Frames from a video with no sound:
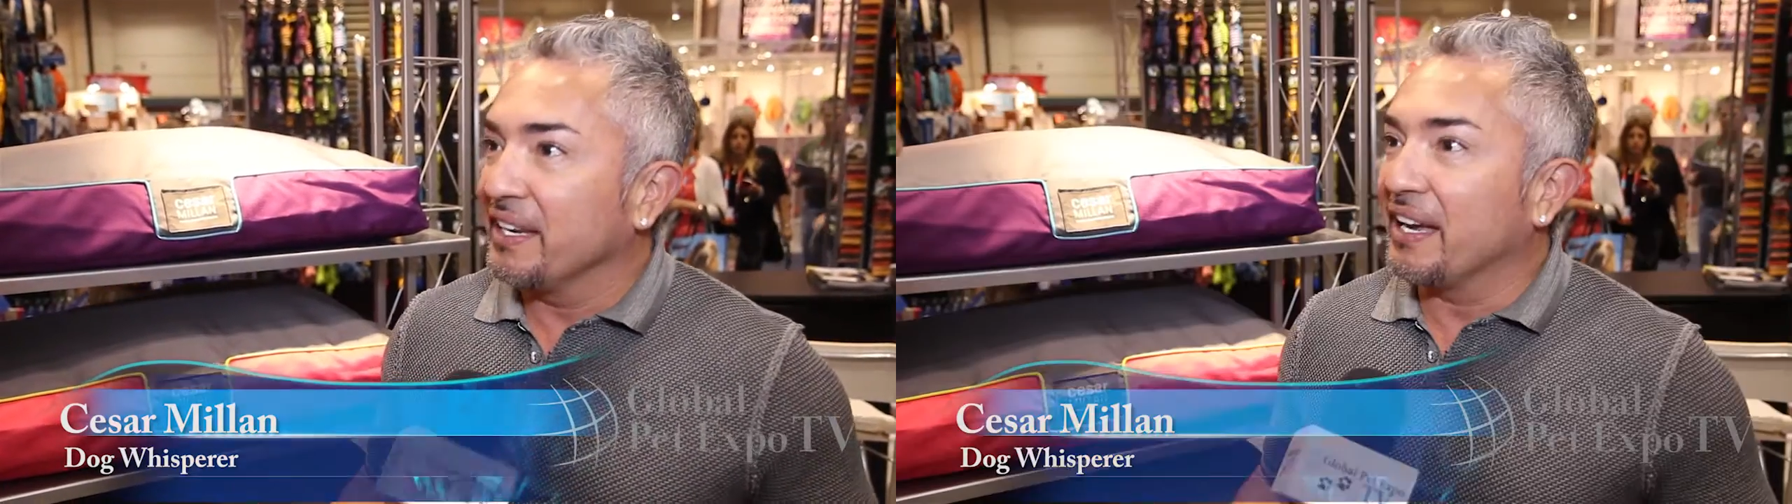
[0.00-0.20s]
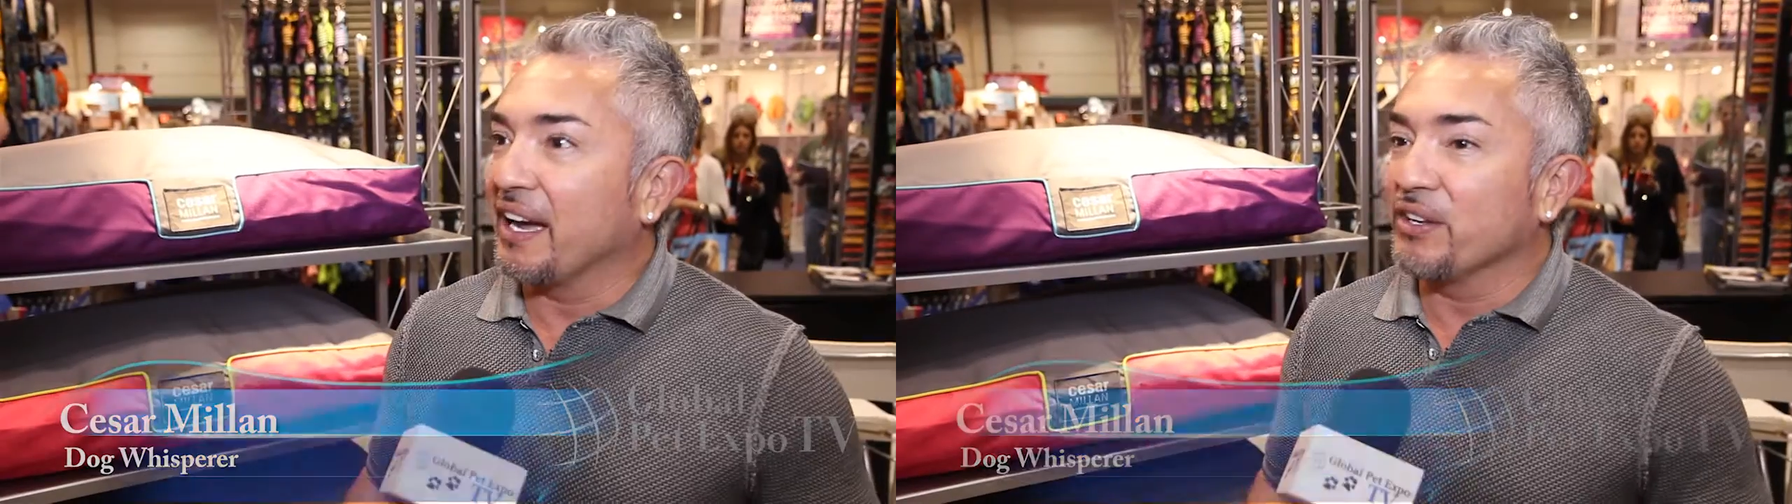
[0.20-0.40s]

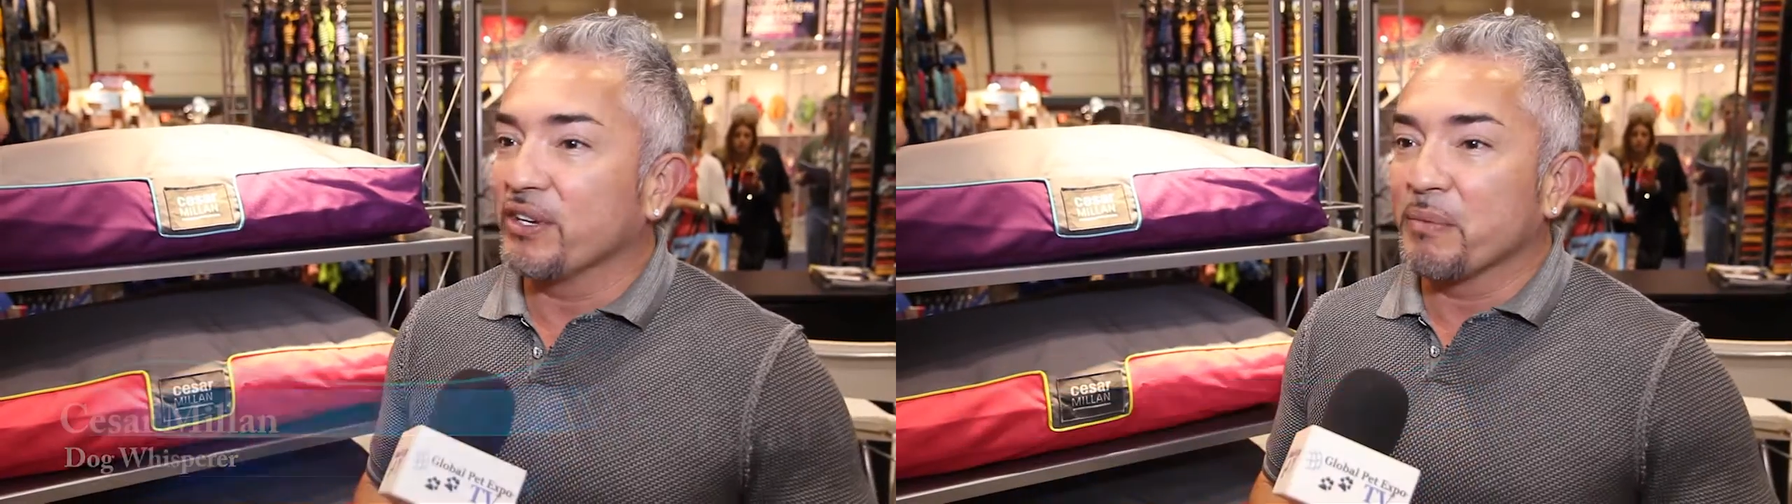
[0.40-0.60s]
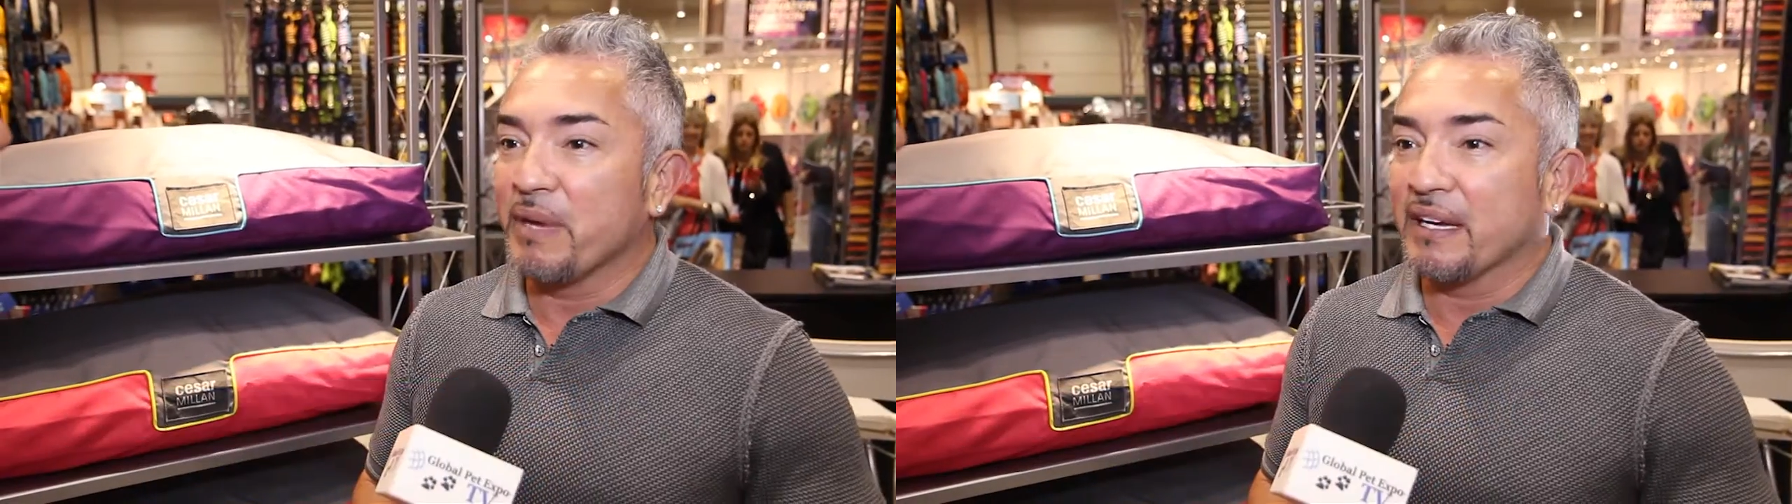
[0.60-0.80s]
and how
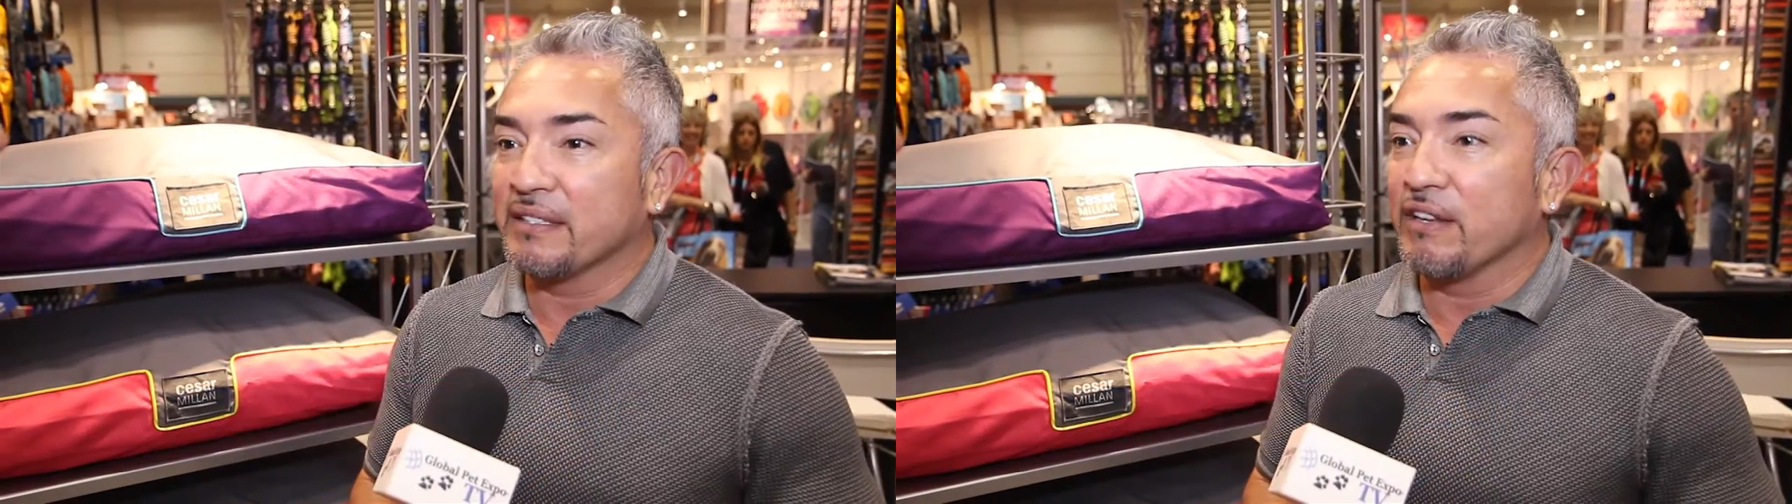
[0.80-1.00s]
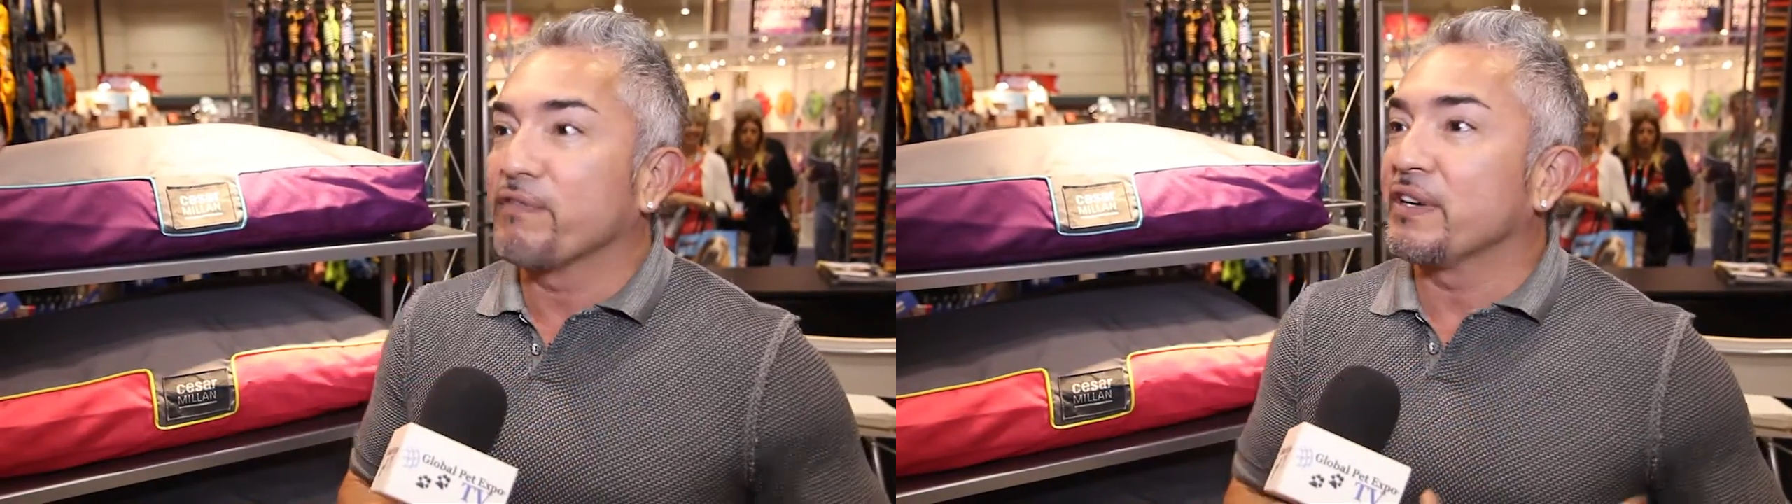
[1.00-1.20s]
you can make a
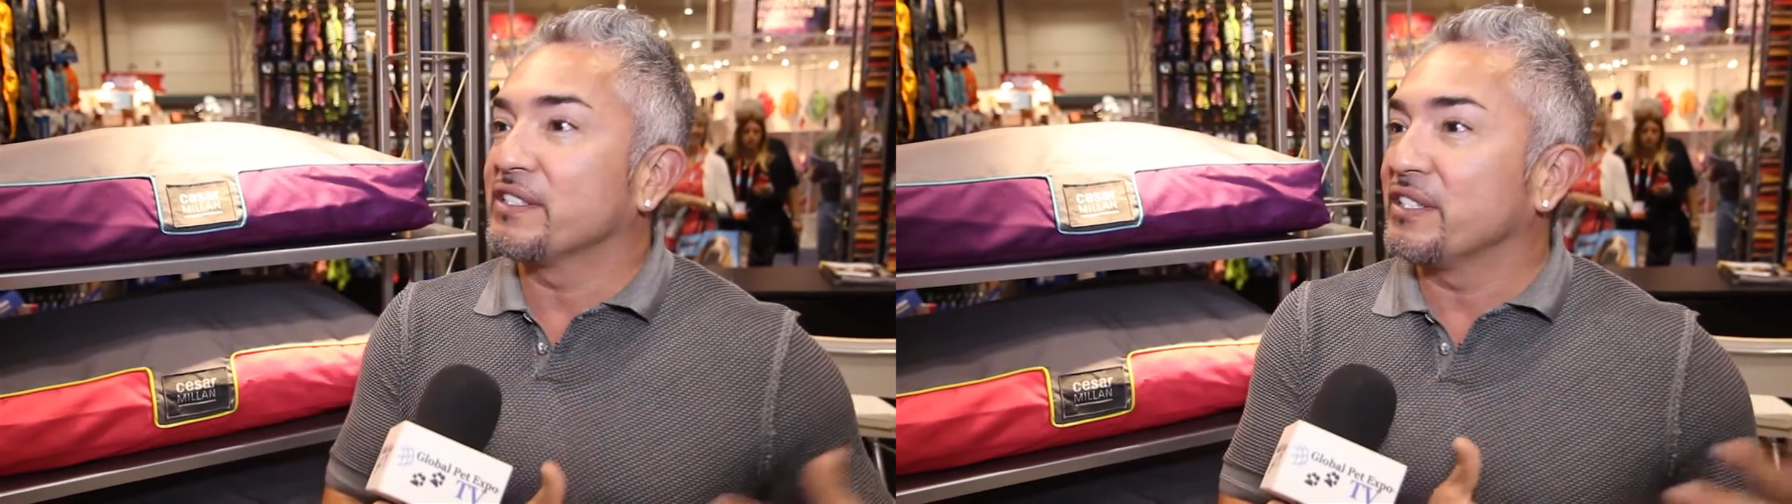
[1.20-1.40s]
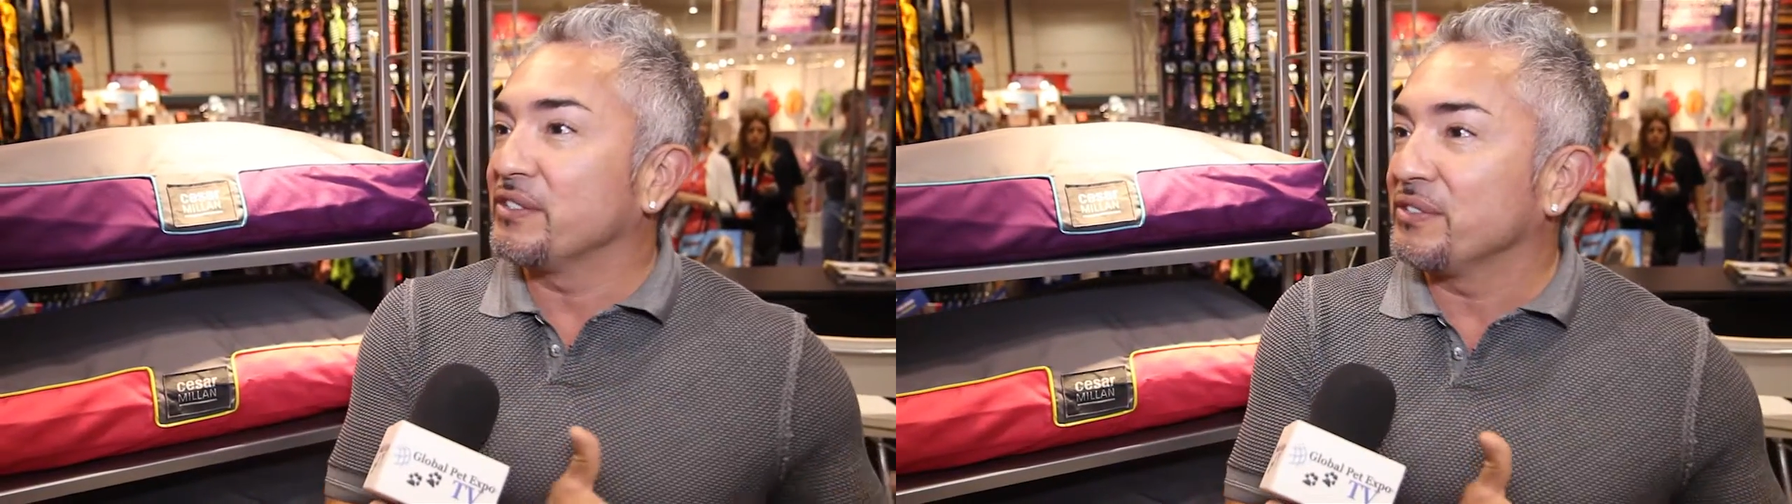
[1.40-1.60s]

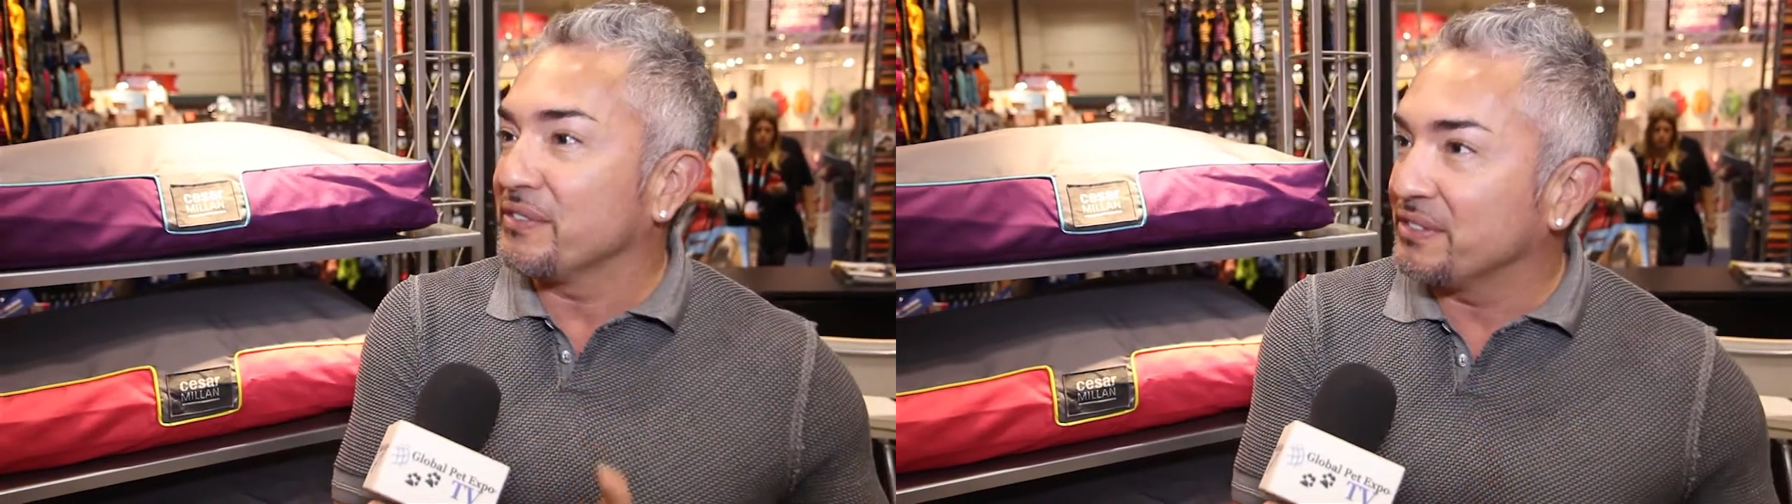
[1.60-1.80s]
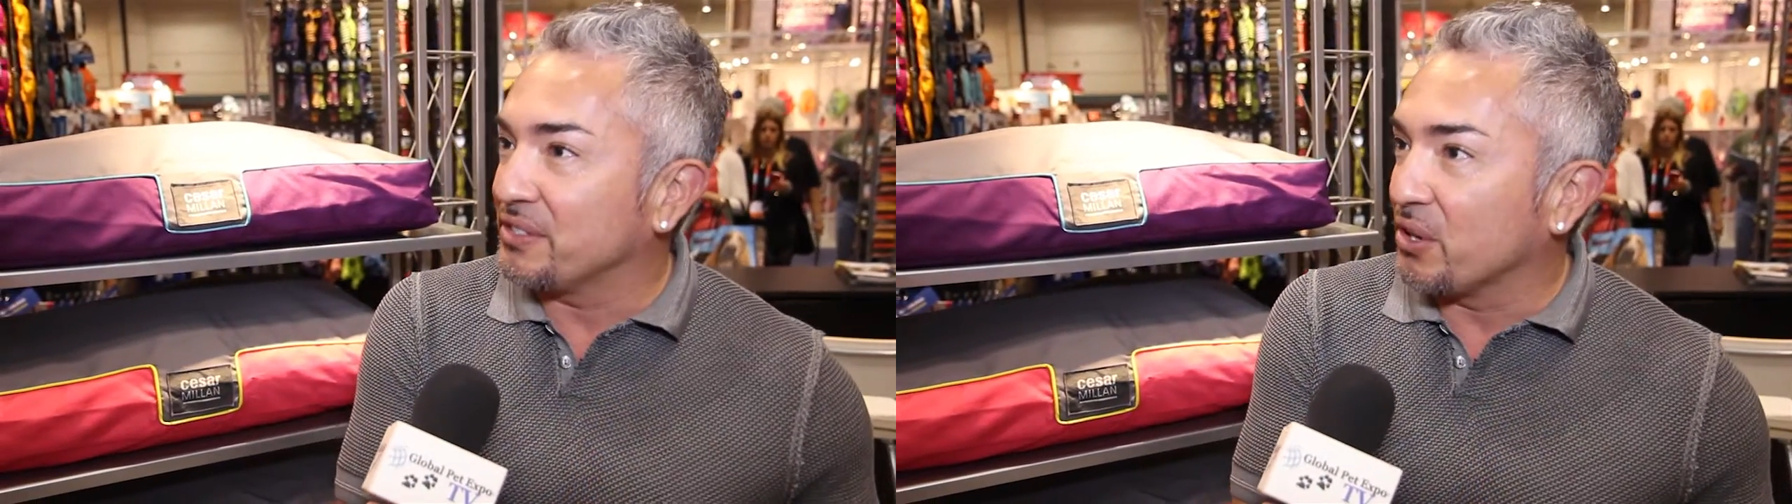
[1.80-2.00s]
difference in
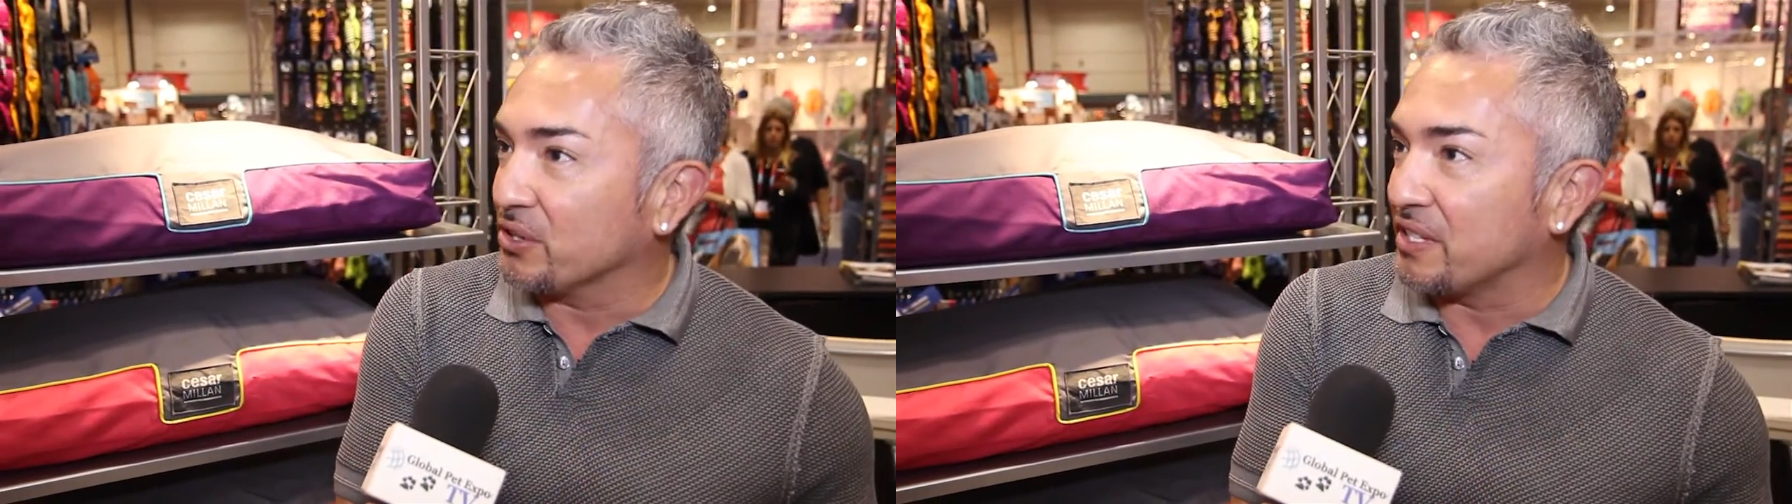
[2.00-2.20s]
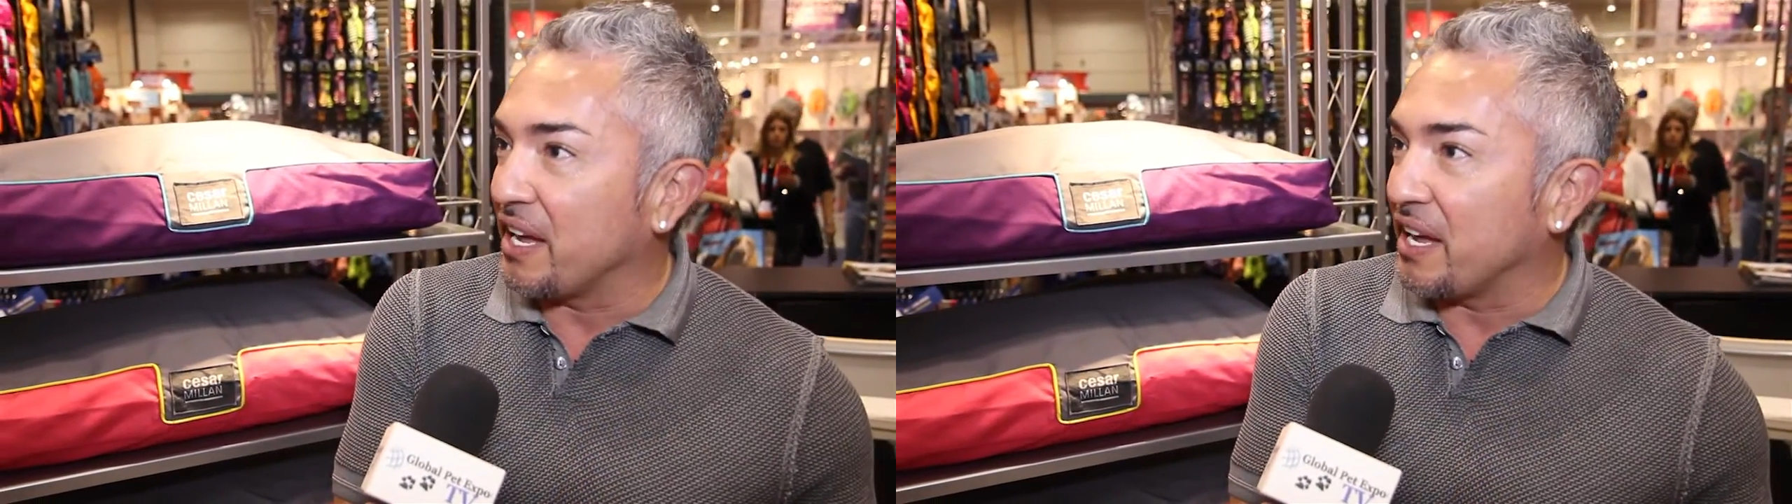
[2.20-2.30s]
dogs'